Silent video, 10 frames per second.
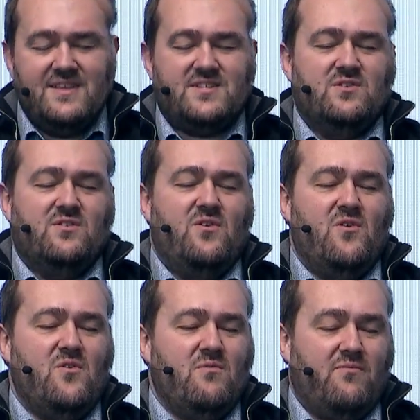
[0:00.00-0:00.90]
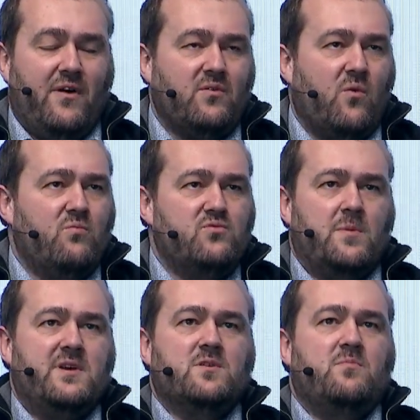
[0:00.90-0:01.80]
So for
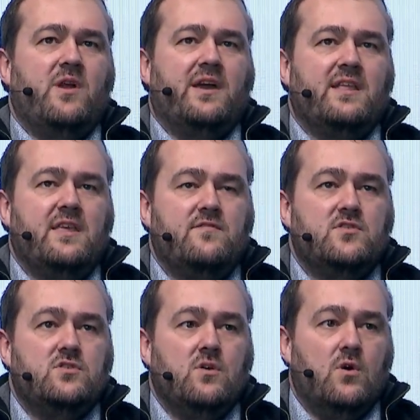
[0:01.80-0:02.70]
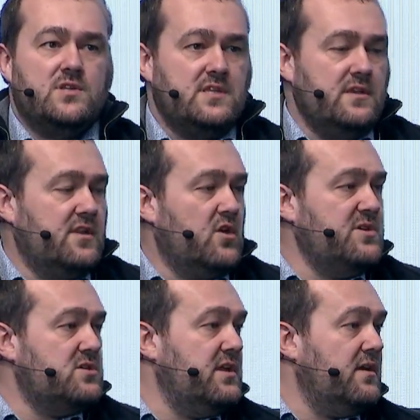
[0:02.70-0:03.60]
some example I can give, the hosting
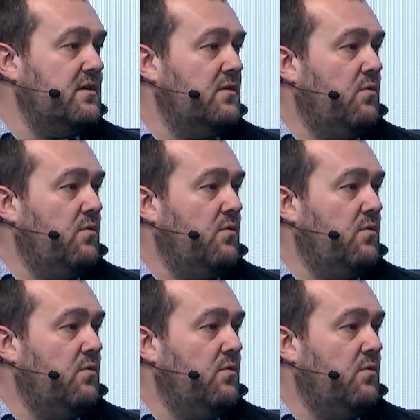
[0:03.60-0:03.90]
decommissioning.